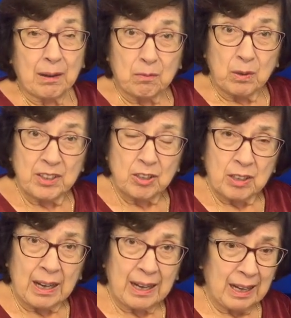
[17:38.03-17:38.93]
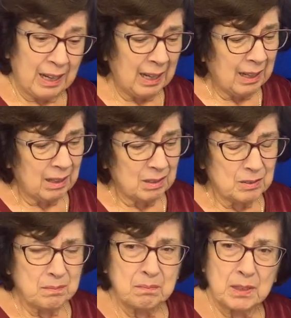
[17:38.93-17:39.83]
wonder
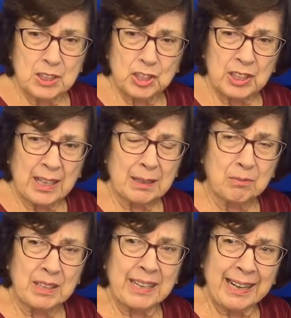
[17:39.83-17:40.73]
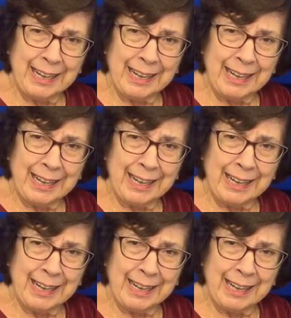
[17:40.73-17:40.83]
how much time we